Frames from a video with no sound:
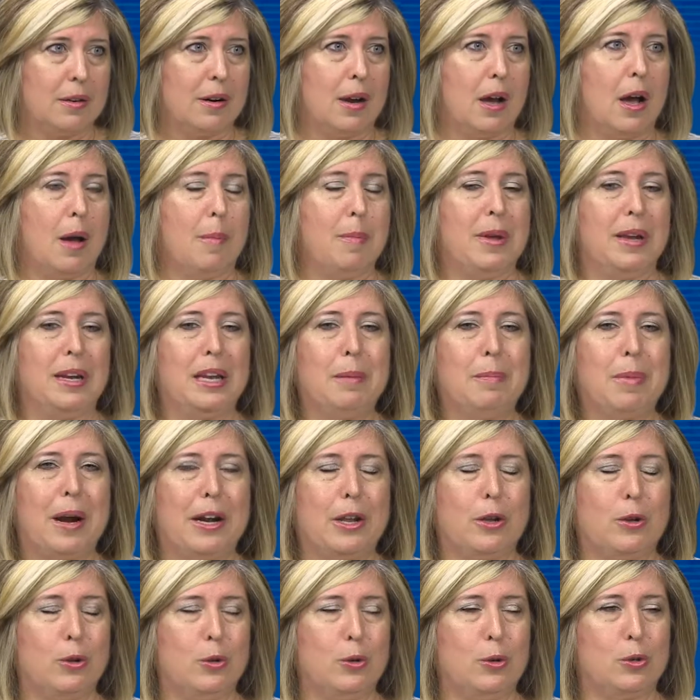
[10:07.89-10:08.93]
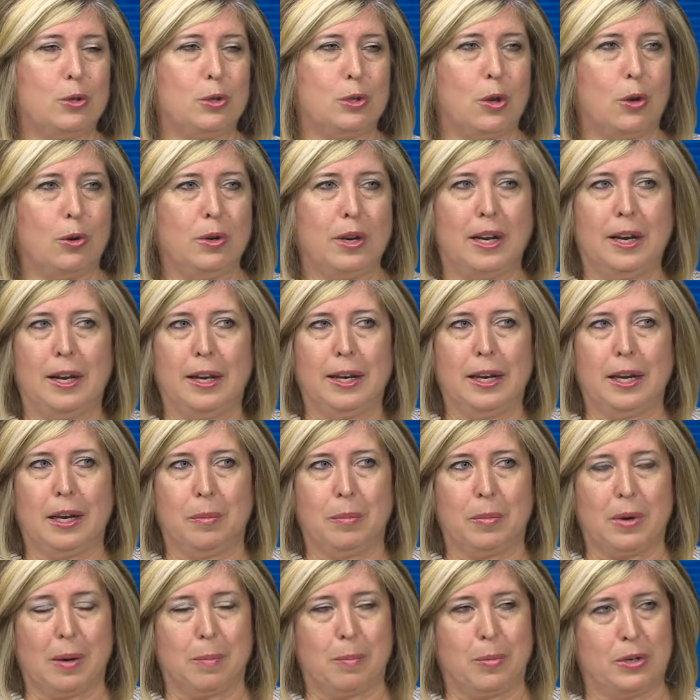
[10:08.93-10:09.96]
Anybody who's donating
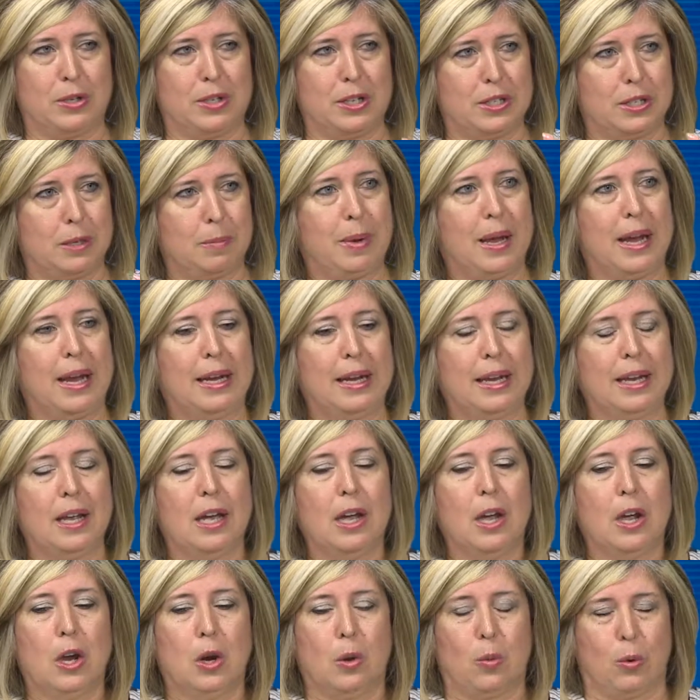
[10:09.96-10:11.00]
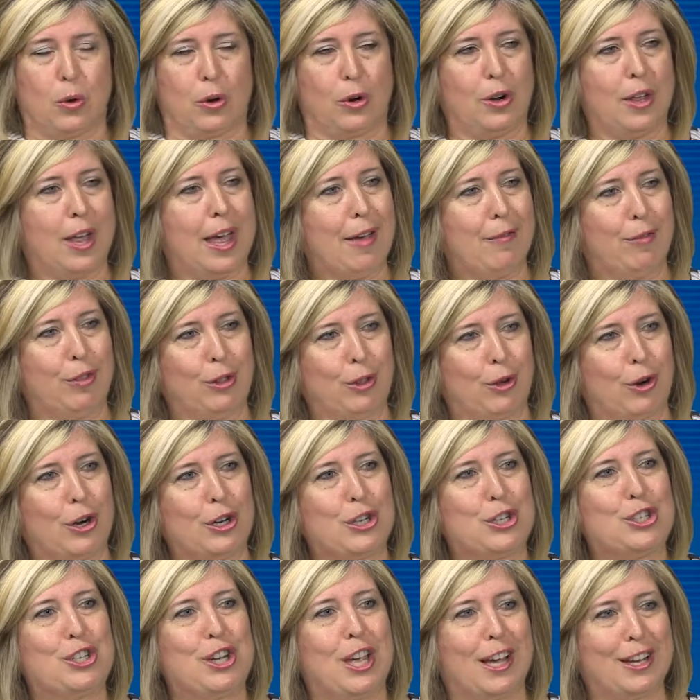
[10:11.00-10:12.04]
and participating, we're going to have the
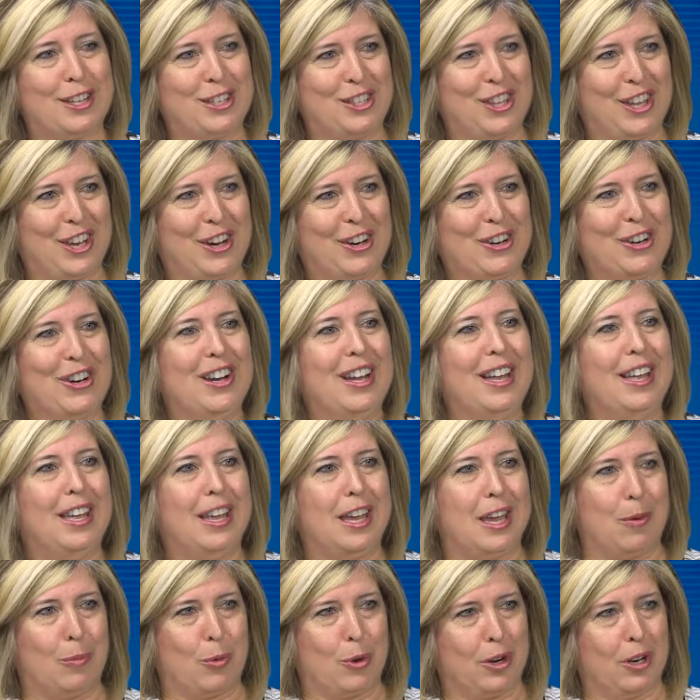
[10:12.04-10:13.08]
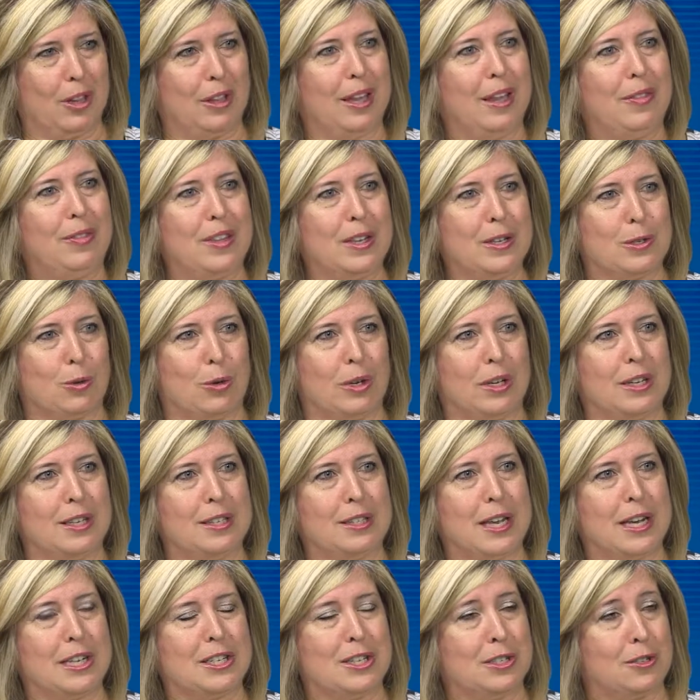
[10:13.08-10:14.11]
large checks there, and we're going to let these
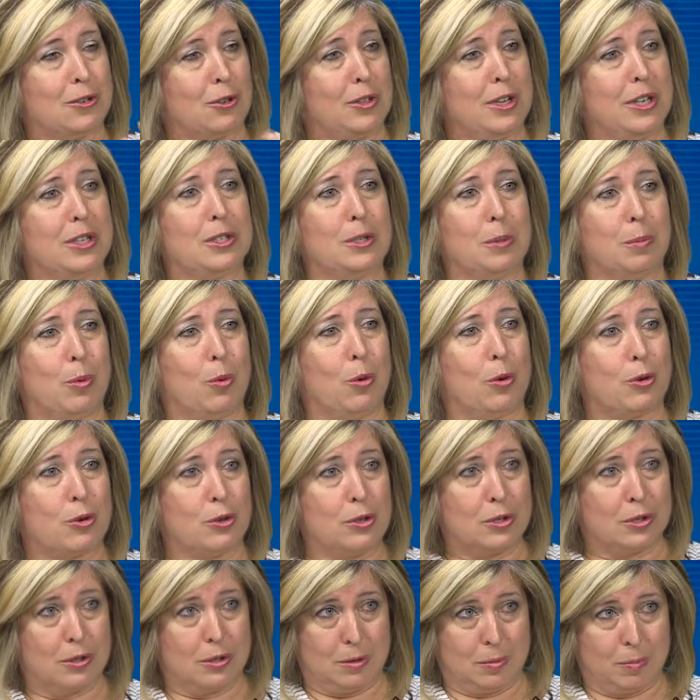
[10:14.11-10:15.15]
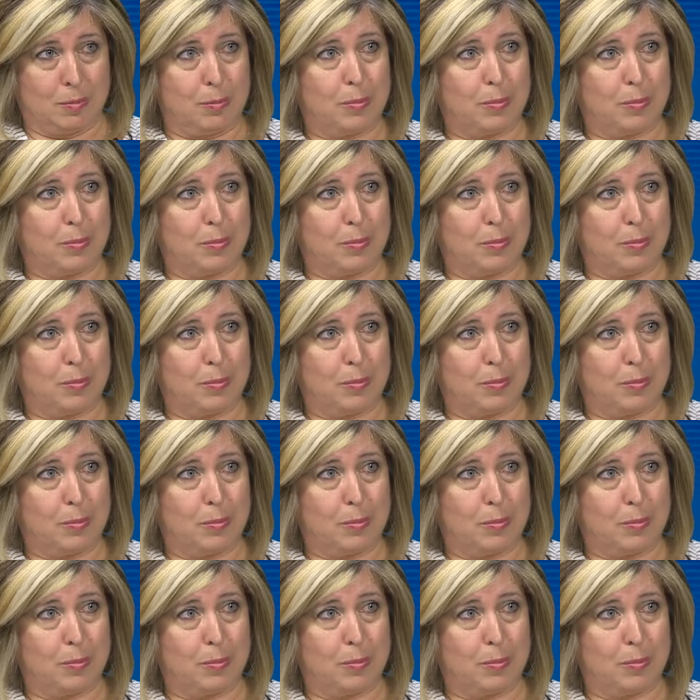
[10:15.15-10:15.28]
organizations or these supporters,